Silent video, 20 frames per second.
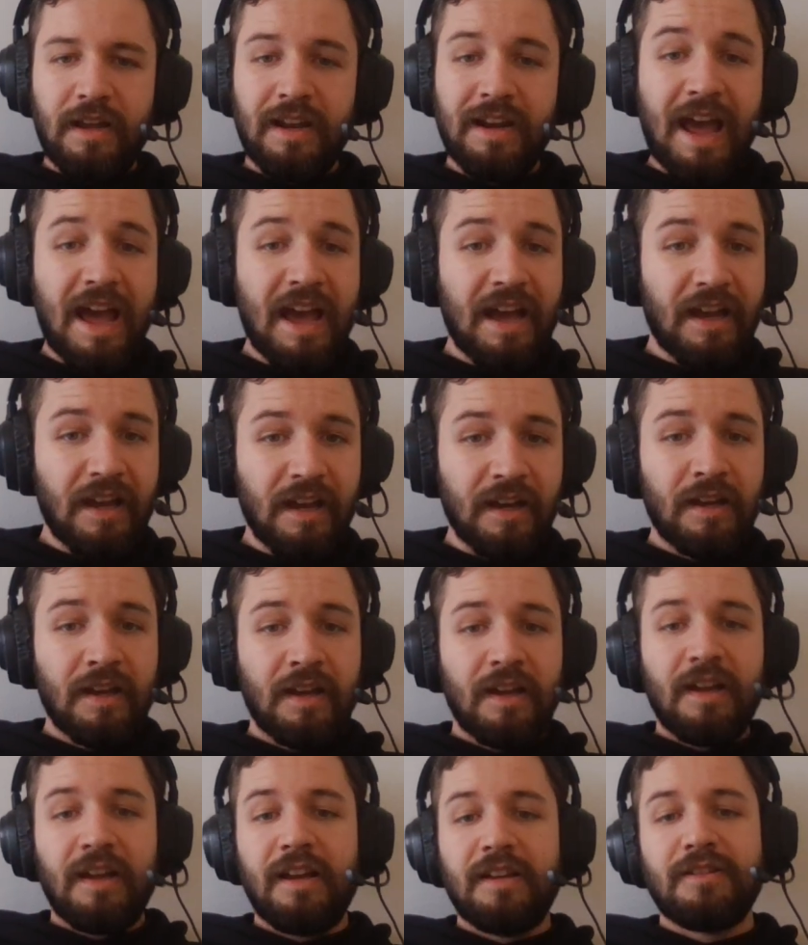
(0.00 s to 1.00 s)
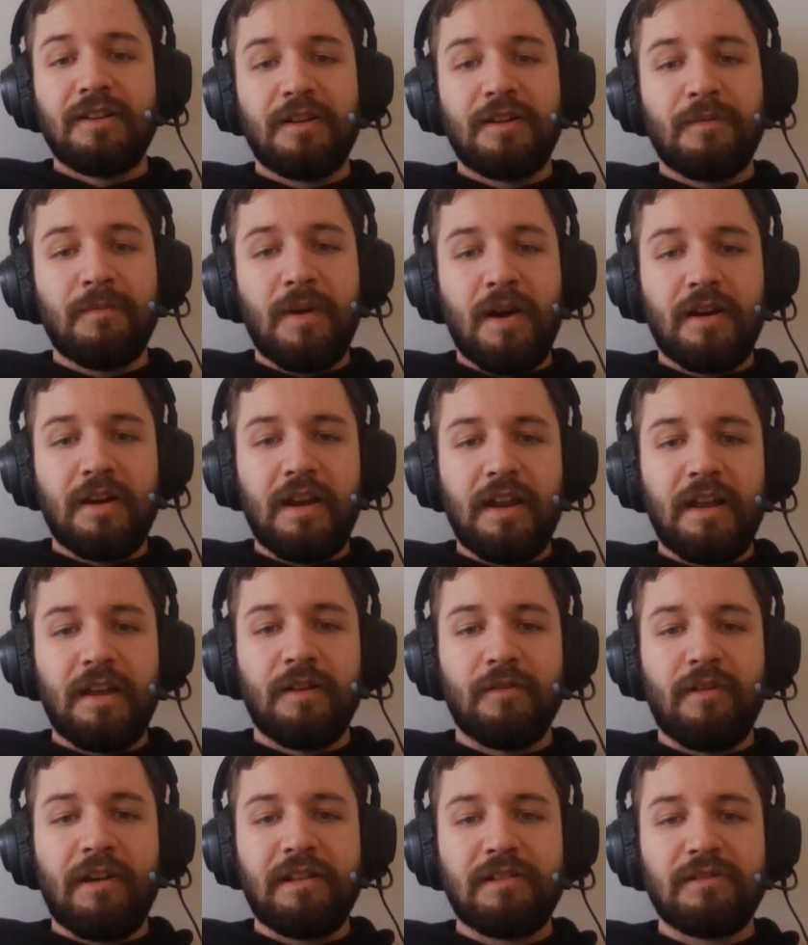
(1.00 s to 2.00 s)
An egg is a
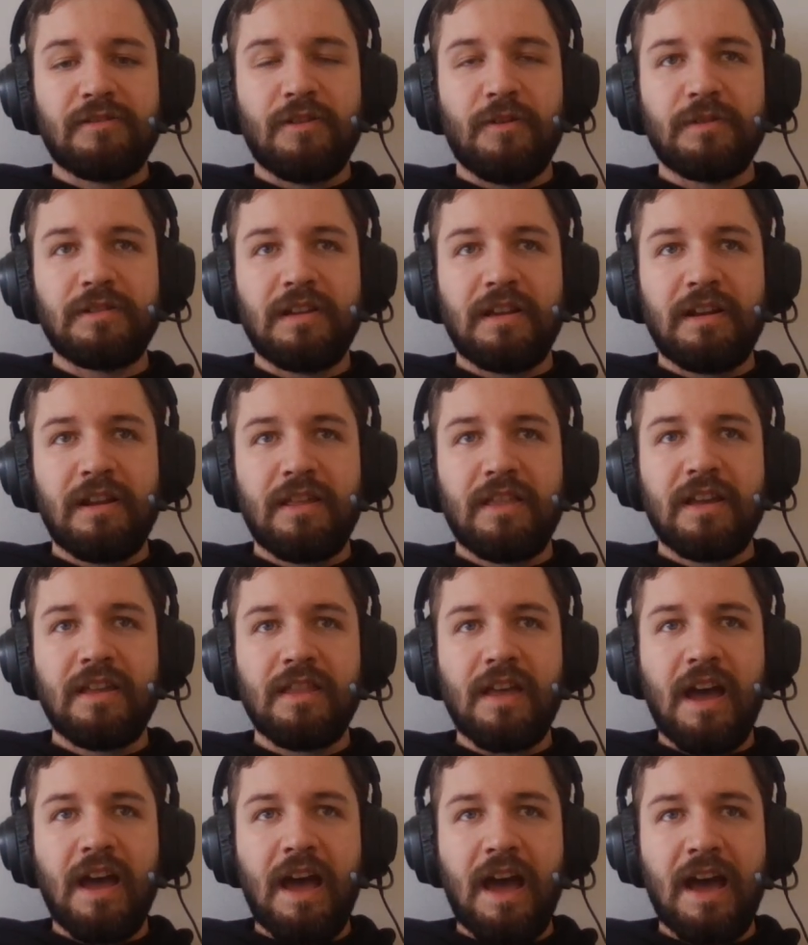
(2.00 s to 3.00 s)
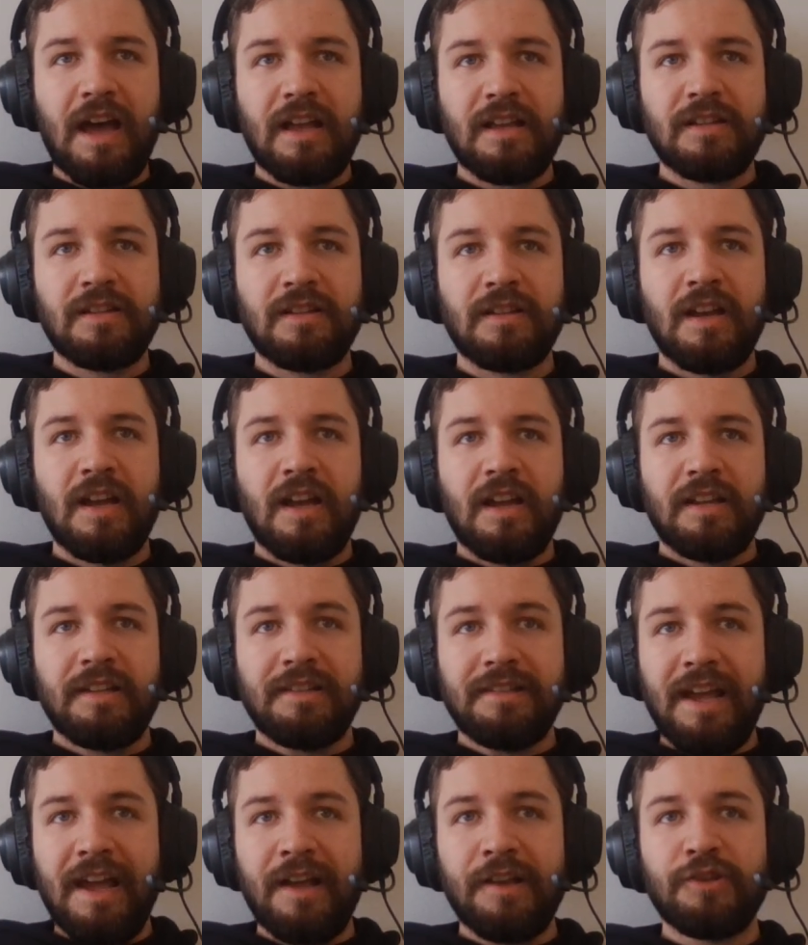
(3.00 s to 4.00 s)
commodity, right? So it's anything that has
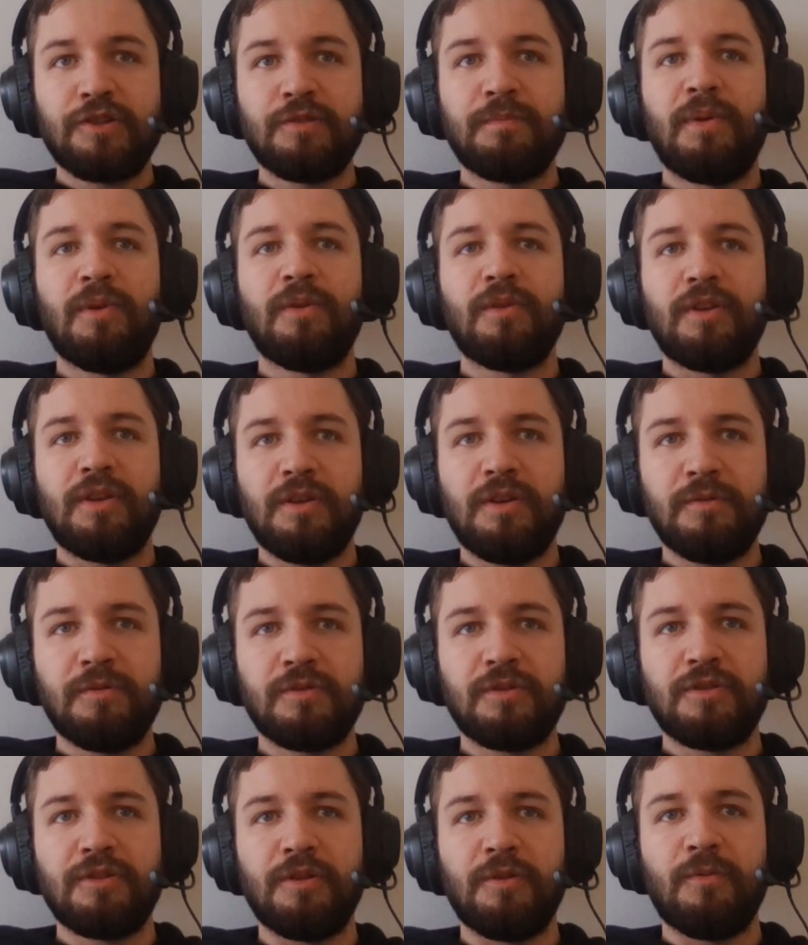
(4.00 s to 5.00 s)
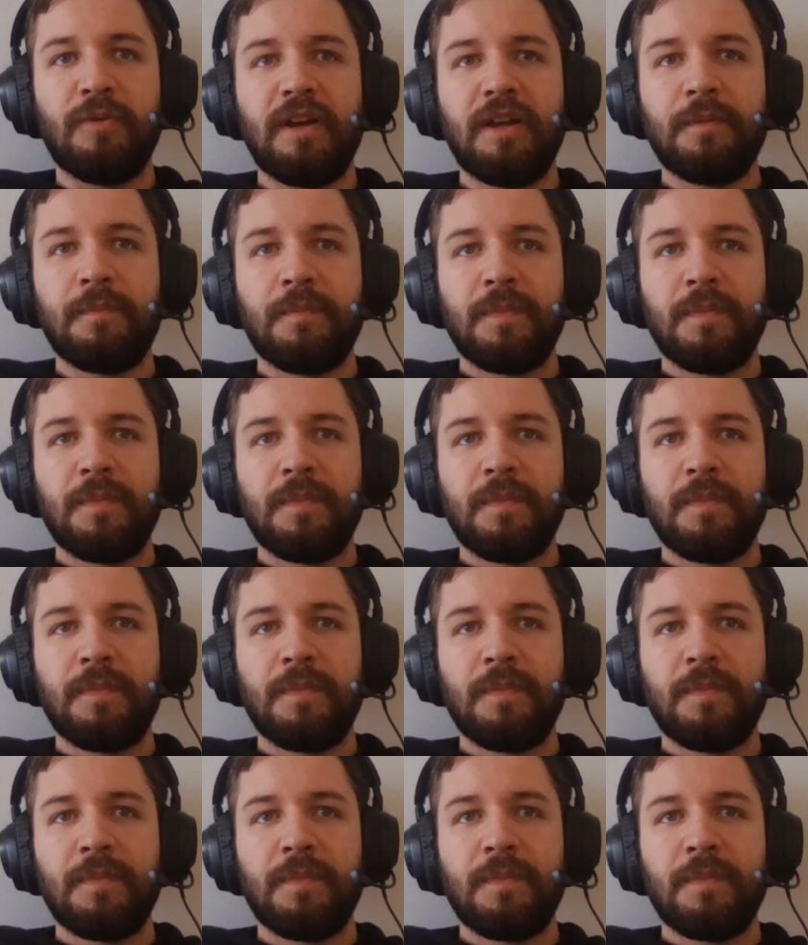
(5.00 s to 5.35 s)
tangible use to it